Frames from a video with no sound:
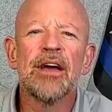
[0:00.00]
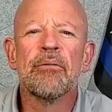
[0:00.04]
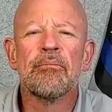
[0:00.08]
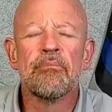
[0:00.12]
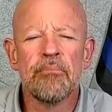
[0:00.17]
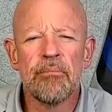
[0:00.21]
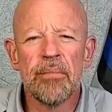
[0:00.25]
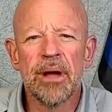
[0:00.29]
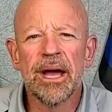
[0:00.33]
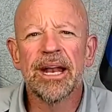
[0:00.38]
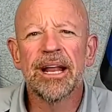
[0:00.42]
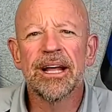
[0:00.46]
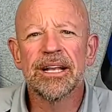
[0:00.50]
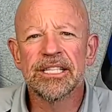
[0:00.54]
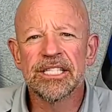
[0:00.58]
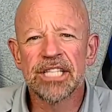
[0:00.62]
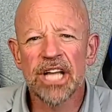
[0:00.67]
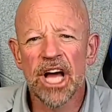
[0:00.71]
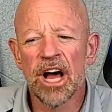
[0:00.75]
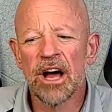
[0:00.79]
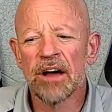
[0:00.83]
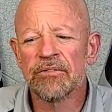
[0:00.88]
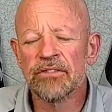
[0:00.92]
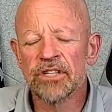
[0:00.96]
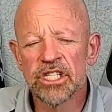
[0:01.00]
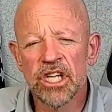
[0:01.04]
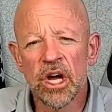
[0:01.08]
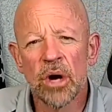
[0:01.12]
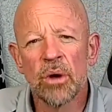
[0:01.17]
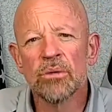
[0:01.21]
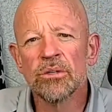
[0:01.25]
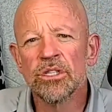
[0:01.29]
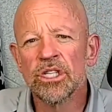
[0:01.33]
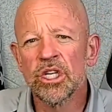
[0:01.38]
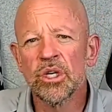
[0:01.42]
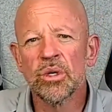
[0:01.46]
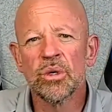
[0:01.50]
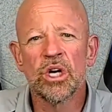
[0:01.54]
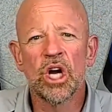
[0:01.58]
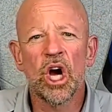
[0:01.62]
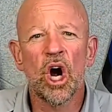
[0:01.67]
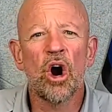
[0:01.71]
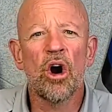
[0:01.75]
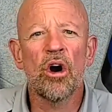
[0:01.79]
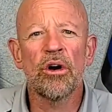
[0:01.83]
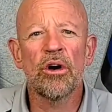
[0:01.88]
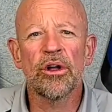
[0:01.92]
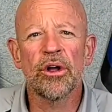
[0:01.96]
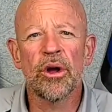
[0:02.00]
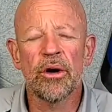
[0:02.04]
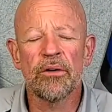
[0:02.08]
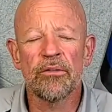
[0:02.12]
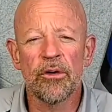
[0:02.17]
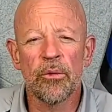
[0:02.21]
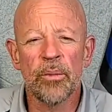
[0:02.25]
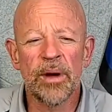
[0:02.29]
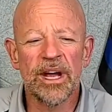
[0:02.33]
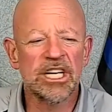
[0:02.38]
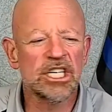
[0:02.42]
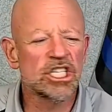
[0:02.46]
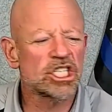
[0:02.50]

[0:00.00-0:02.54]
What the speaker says: minutes of zone 2 cardio every week.